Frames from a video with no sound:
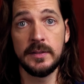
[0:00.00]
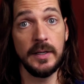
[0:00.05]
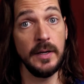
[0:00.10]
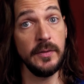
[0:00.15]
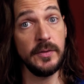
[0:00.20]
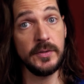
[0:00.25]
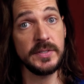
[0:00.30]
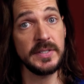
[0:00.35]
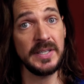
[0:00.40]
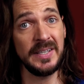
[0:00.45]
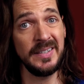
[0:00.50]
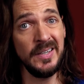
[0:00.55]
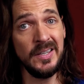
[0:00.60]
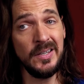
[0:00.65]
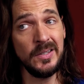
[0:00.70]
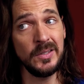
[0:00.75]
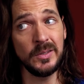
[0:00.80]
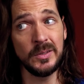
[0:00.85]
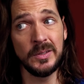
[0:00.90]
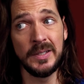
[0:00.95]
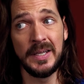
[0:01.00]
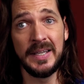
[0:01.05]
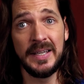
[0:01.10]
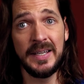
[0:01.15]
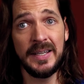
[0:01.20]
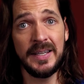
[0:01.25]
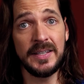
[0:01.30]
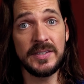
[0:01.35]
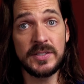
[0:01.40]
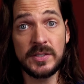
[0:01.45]
Others say no,
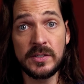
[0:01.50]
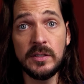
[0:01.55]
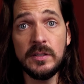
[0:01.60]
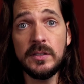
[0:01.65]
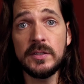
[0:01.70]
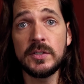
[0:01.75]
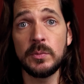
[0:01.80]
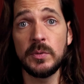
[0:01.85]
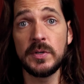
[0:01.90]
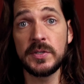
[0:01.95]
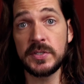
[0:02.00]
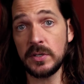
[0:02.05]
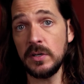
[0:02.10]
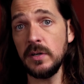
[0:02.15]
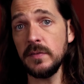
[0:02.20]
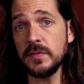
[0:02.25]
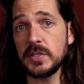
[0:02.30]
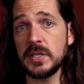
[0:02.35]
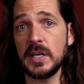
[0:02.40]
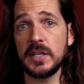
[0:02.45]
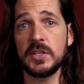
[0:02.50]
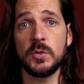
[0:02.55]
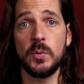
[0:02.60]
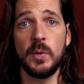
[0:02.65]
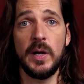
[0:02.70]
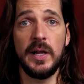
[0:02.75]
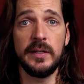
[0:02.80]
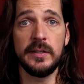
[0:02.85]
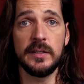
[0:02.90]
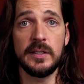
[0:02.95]
it's good to reserve
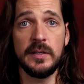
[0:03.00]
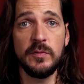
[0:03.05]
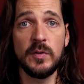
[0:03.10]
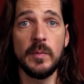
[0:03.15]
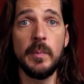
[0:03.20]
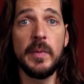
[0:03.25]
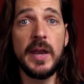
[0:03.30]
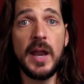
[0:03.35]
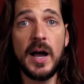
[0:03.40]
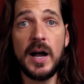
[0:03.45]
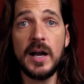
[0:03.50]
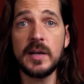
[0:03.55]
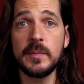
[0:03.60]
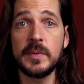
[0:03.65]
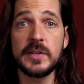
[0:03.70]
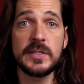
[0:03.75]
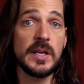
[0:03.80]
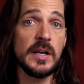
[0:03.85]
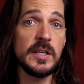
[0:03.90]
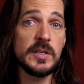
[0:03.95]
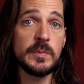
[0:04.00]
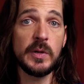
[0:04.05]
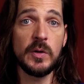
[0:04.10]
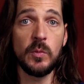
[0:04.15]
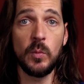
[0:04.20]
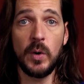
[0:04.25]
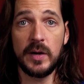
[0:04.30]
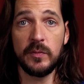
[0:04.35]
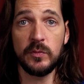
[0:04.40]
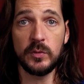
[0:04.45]
sexuality for monogamous husband
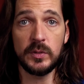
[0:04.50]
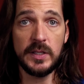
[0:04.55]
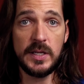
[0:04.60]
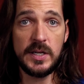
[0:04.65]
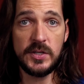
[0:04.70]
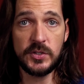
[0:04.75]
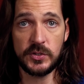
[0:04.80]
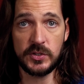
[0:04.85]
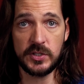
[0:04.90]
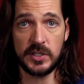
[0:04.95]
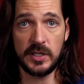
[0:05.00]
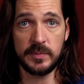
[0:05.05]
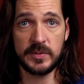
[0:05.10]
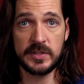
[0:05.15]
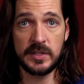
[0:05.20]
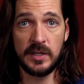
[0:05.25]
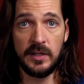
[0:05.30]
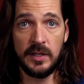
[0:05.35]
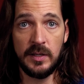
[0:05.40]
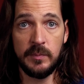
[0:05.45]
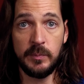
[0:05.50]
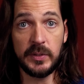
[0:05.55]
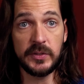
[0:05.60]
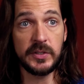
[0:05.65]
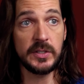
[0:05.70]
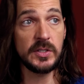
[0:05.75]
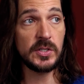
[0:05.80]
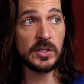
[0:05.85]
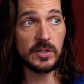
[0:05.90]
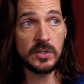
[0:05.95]
and wife relationships,
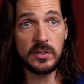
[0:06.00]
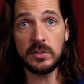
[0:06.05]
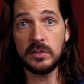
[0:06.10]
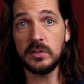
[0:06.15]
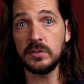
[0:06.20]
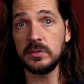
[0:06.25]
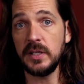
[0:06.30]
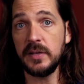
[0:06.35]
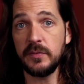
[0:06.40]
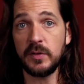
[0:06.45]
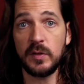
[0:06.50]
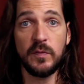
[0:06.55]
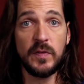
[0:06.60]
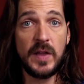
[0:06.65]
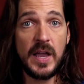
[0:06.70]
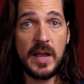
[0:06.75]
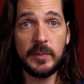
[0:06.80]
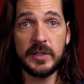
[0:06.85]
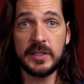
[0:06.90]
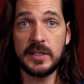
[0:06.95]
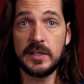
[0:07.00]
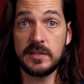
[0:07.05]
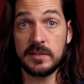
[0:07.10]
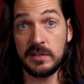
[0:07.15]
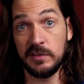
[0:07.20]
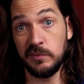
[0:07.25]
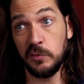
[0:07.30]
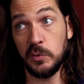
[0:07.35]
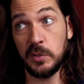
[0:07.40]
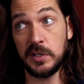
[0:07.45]
building secure, loving families
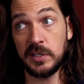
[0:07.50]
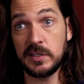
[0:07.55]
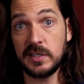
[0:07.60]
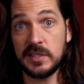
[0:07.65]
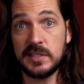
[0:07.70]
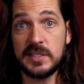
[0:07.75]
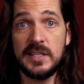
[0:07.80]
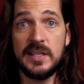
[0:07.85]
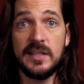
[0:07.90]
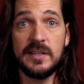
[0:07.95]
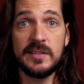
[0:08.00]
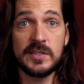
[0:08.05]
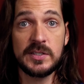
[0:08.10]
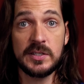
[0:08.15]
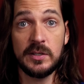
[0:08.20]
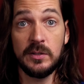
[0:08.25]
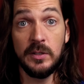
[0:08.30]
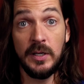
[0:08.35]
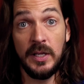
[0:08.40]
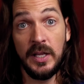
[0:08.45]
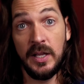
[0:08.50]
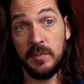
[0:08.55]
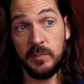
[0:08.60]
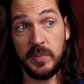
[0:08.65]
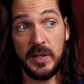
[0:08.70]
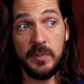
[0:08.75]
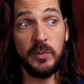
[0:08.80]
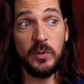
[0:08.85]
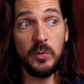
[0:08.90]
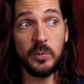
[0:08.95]
and avoiding disease so
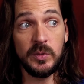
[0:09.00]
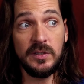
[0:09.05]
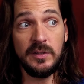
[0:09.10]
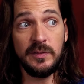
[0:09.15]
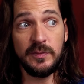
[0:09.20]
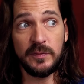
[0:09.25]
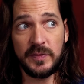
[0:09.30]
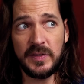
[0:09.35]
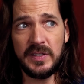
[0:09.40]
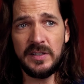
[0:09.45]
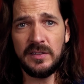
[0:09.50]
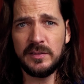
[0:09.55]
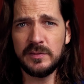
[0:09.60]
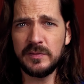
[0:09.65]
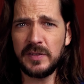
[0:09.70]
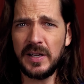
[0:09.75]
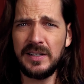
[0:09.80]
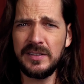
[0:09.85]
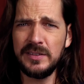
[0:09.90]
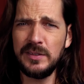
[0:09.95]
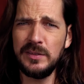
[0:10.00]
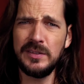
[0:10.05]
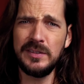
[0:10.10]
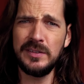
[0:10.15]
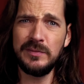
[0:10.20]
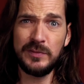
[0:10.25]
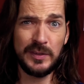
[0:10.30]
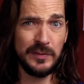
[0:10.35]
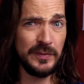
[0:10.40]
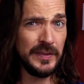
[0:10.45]
people will feel valued
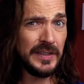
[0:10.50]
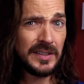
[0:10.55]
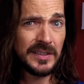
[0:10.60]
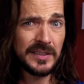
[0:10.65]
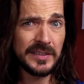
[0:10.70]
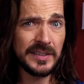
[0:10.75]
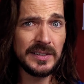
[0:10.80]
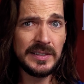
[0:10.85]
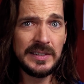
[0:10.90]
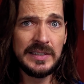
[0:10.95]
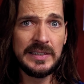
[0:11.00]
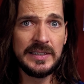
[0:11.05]
and fulfilled.